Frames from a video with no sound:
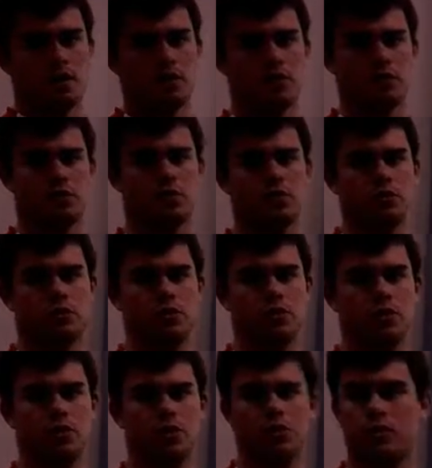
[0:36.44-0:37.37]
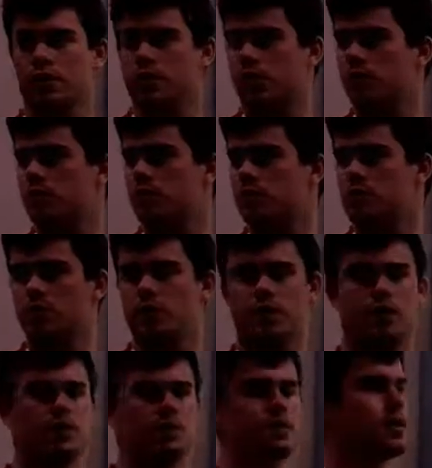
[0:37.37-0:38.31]
Constructing your
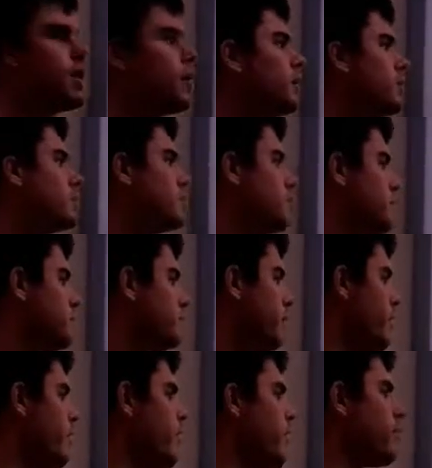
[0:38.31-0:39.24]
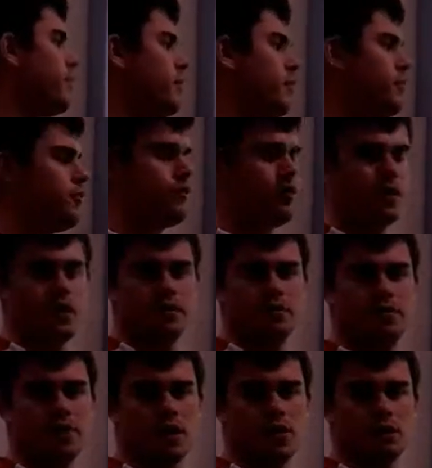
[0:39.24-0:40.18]
chi-squared test. There are
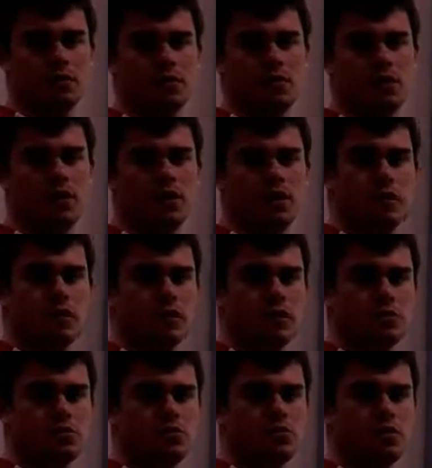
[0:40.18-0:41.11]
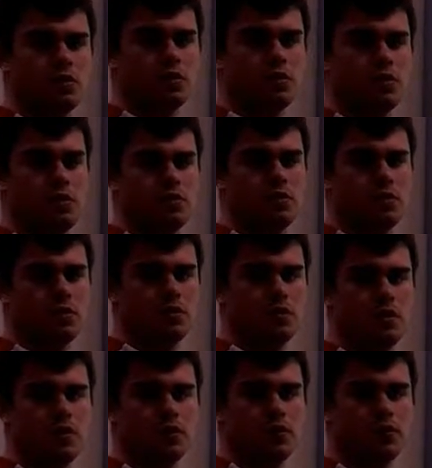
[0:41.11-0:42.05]
5 steps to construct a
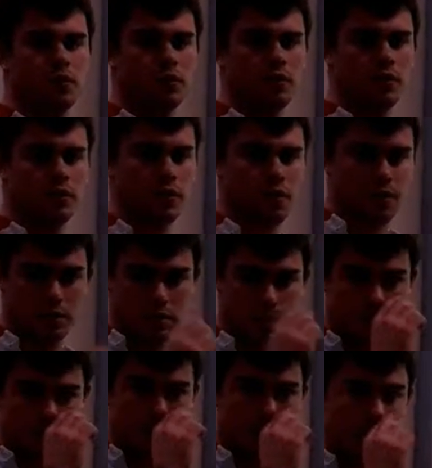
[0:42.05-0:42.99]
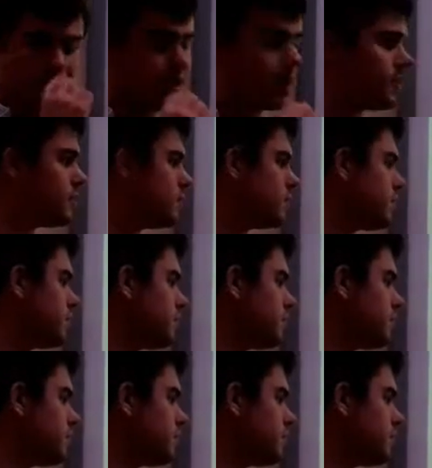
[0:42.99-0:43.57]
successful chi-squared test.